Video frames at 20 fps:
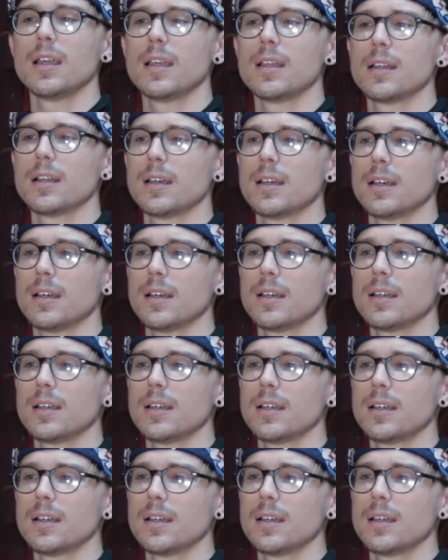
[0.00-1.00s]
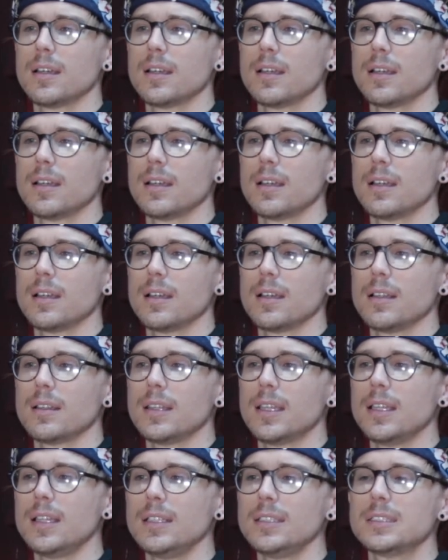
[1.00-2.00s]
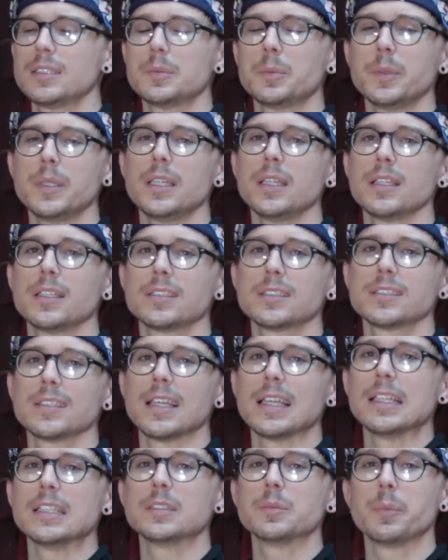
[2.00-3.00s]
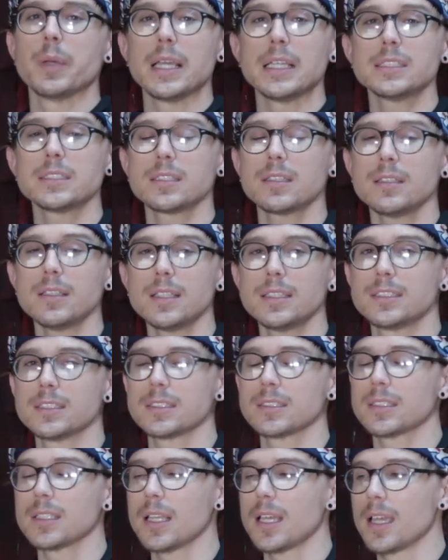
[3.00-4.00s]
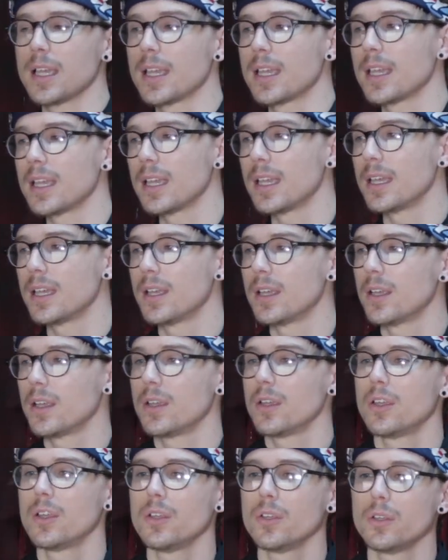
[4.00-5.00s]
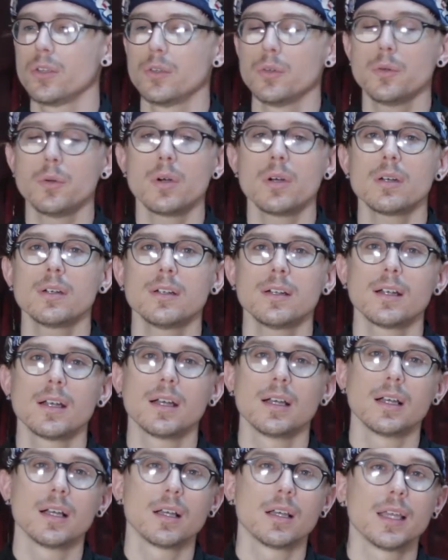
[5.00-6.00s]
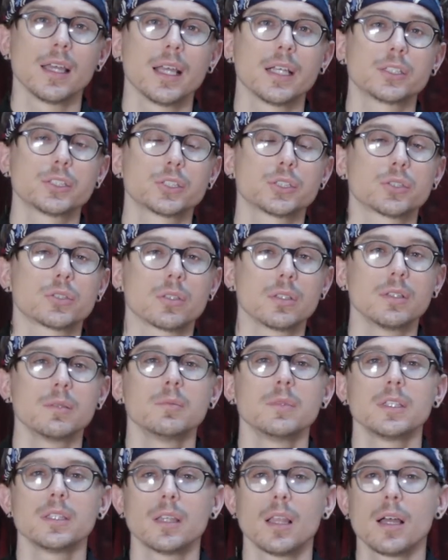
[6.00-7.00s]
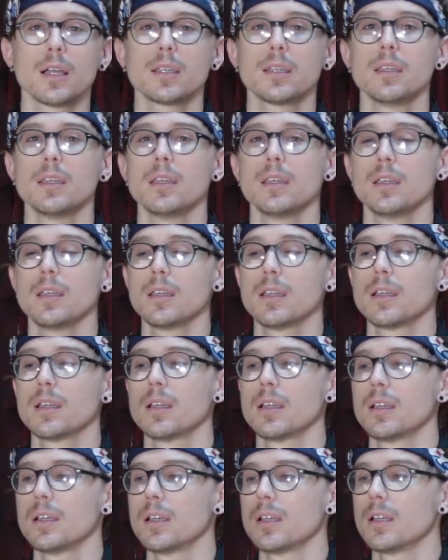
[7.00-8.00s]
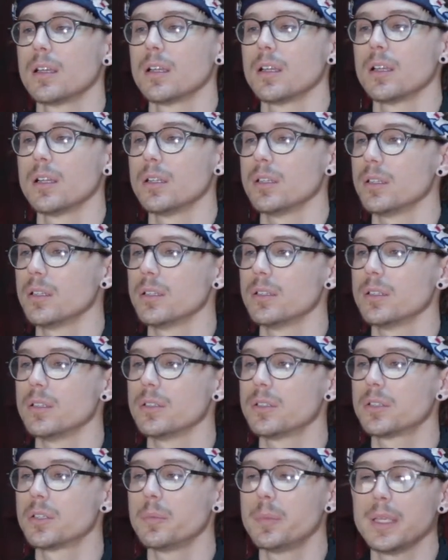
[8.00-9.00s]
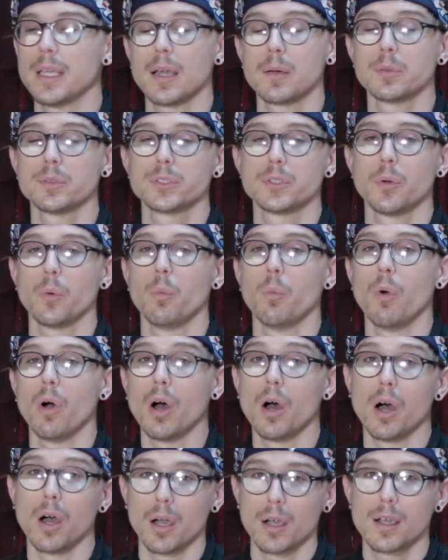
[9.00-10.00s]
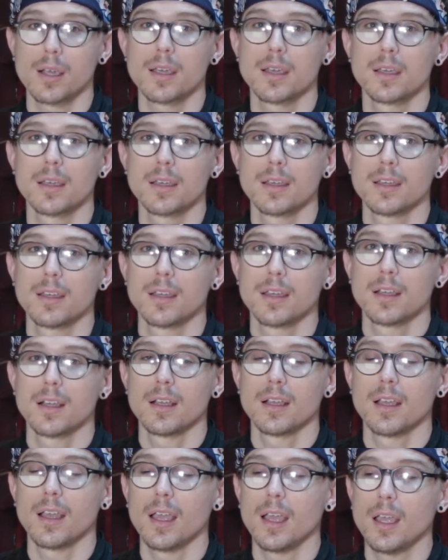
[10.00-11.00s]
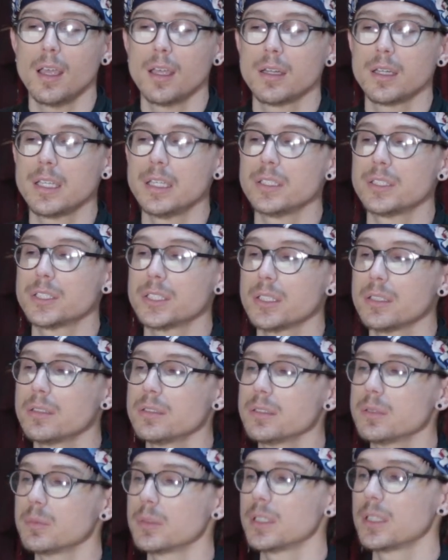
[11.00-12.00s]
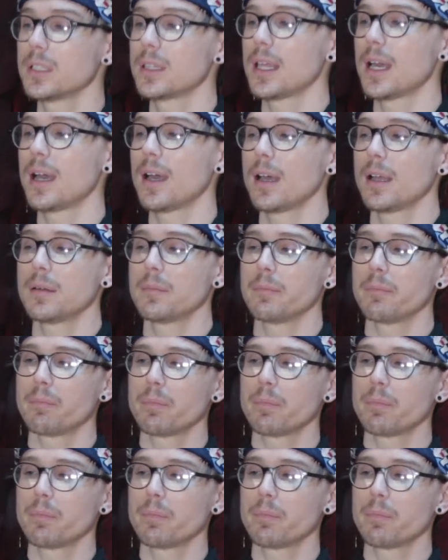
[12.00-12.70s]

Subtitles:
And then he speaks, and he's basically just like, you are extremely lucky to be able to walk. And he shows me that